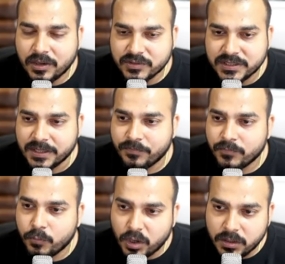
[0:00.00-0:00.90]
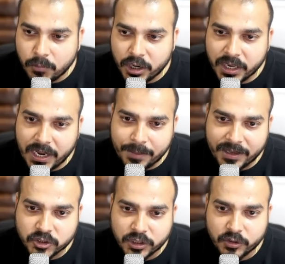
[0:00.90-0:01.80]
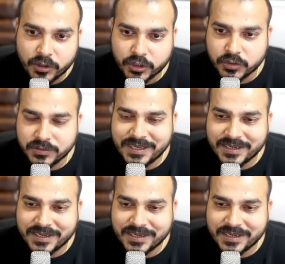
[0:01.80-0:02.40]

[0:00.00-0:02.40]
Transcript: Now, see what model I'm actually going to use.